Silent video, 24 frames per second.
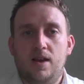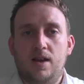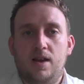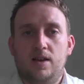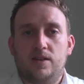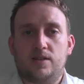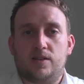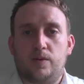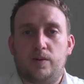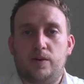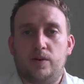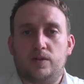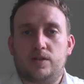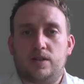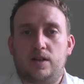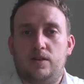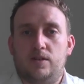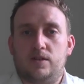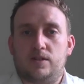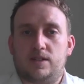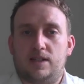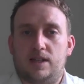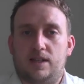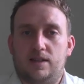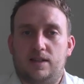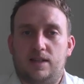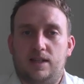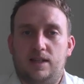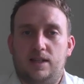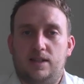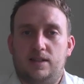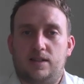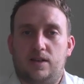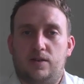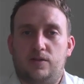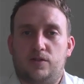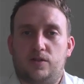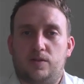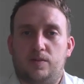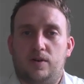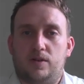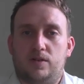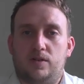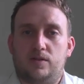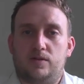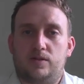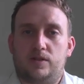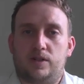So we also looked at the social
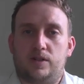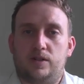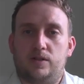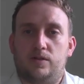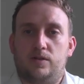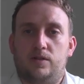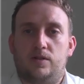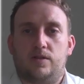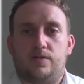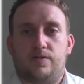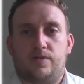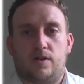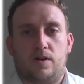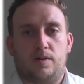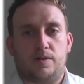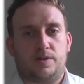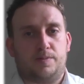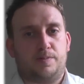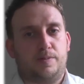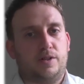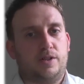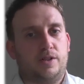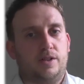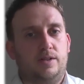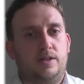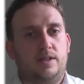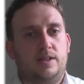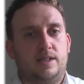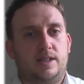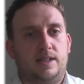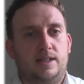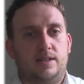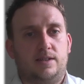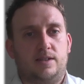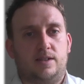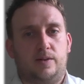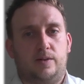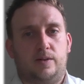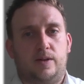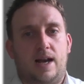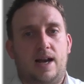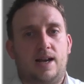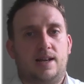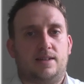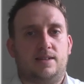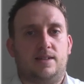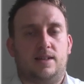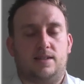model to look for opportunities to
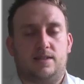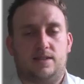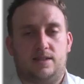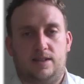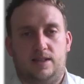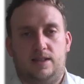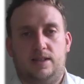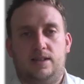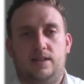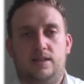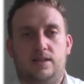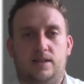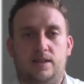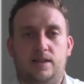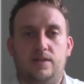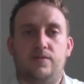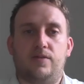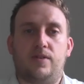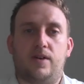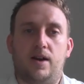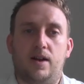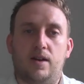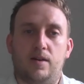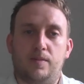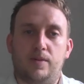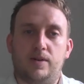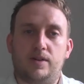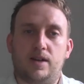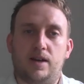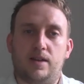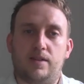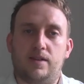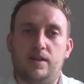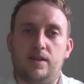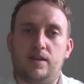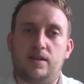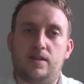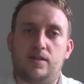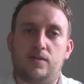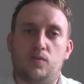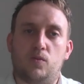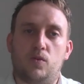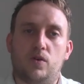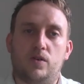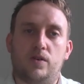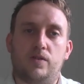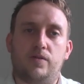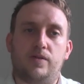access the environment. I think
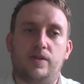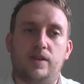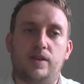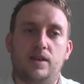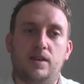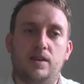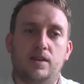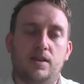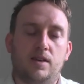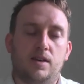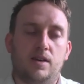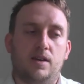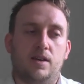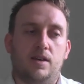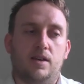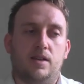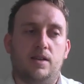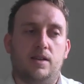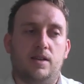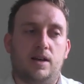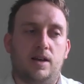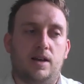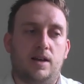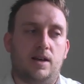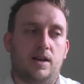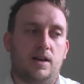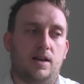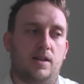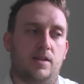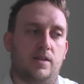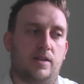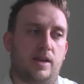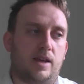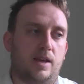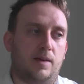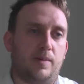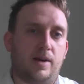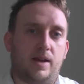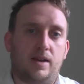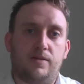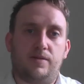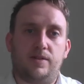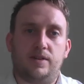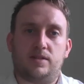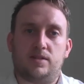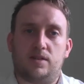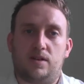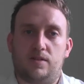one of the key
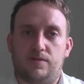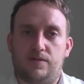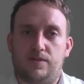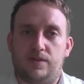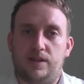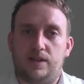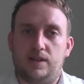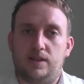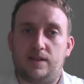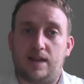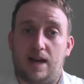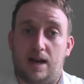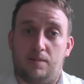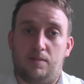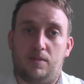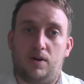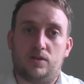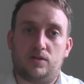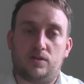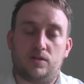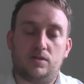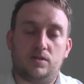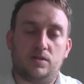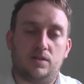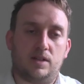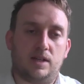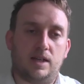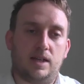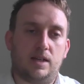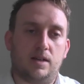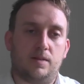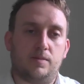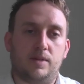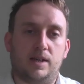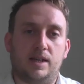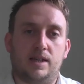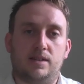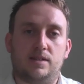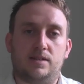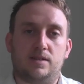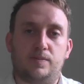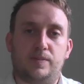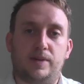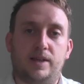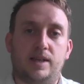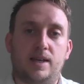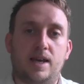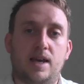benefits of that model is
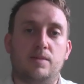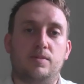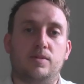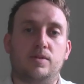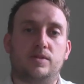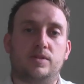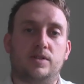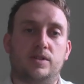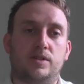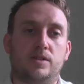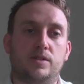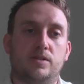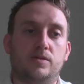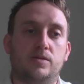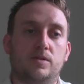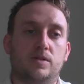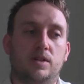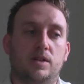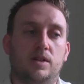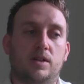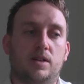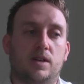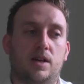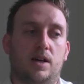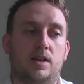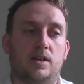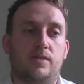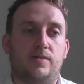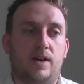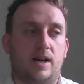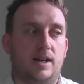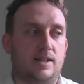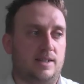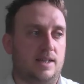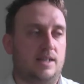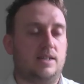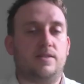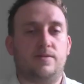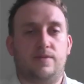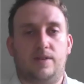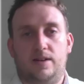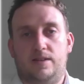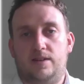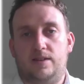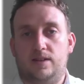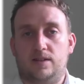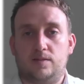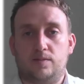being able to kind of identify
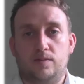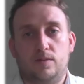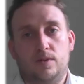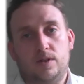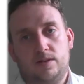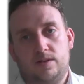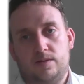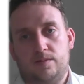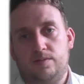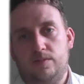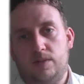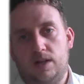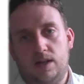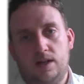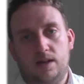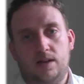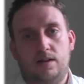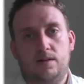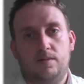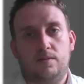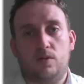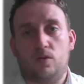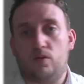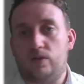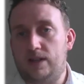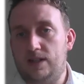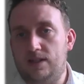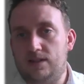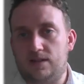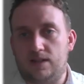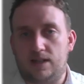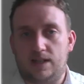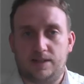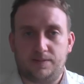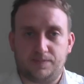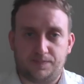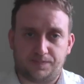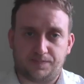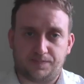things much more easily.